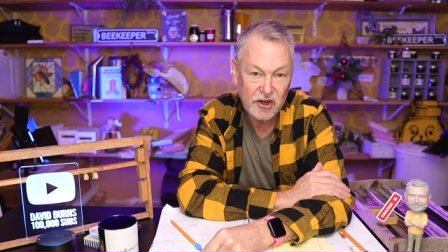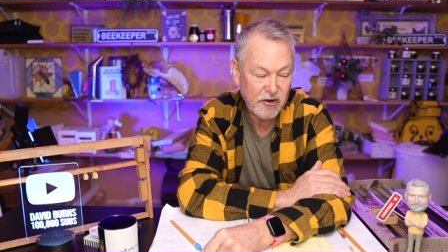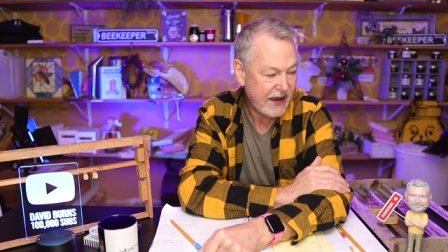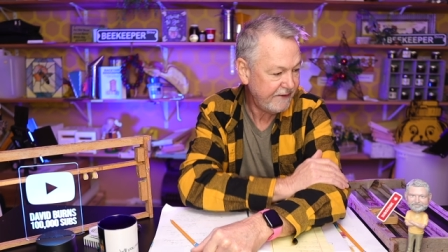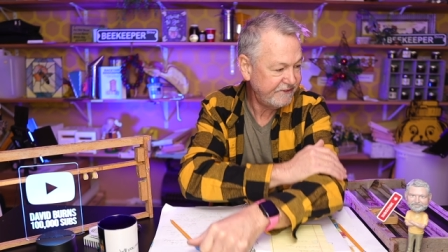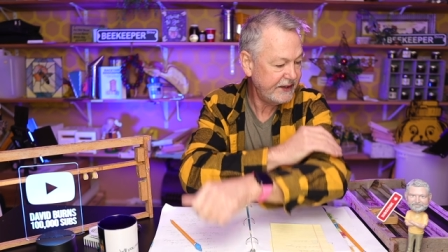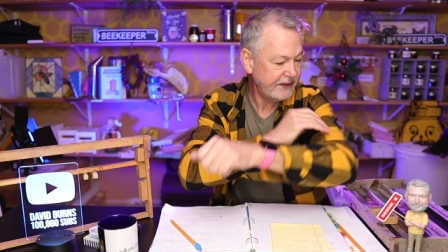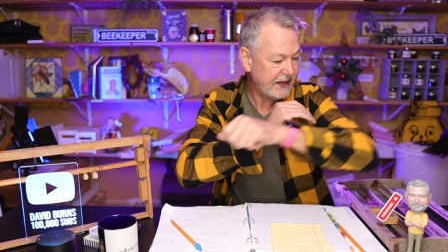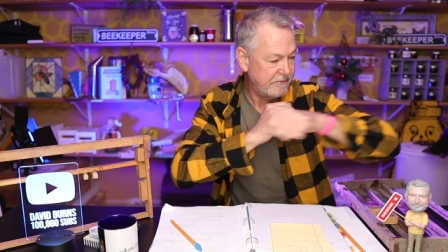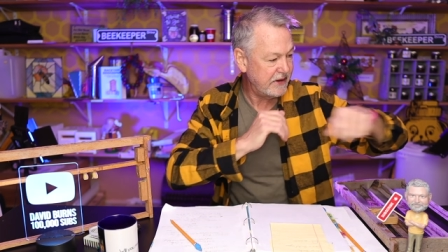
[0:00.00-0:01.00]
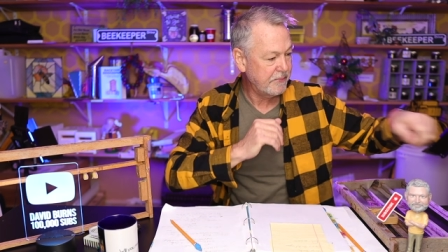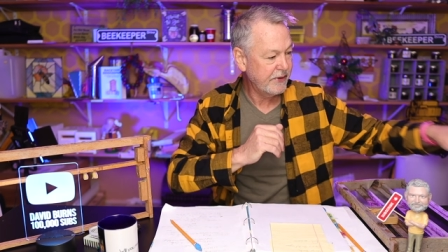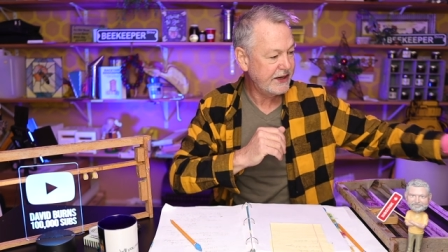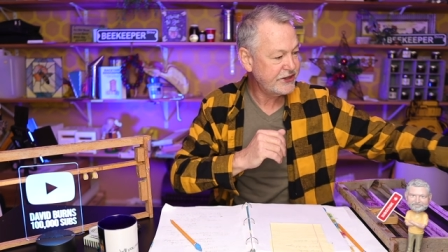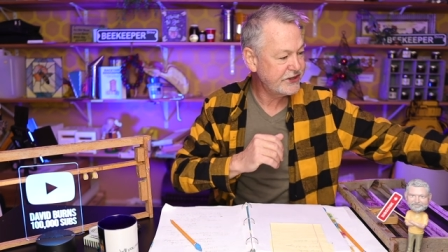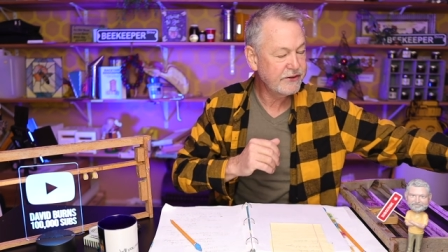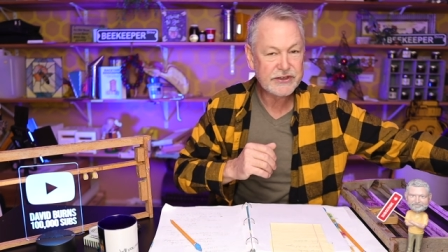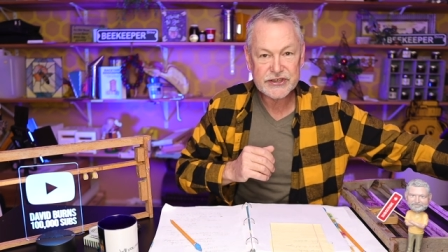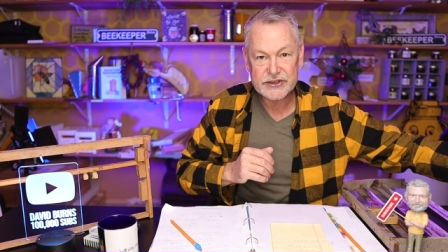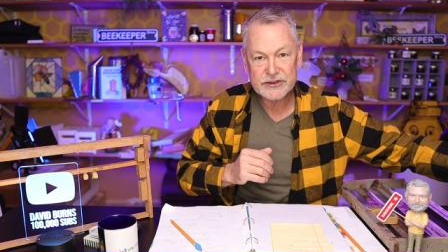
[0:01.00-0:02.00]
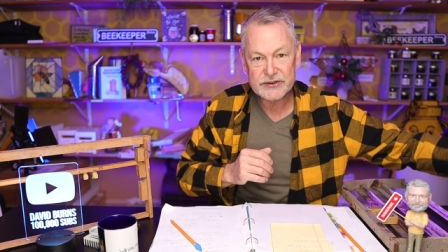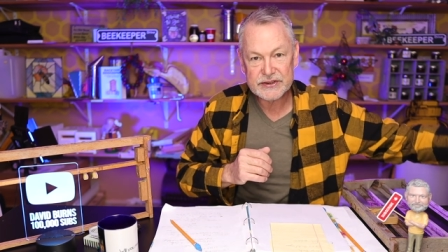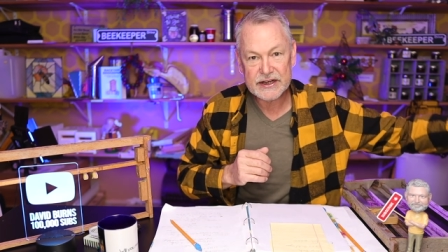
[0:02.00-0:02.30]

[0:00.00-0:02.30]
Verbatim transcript: graft it, and remember I showed you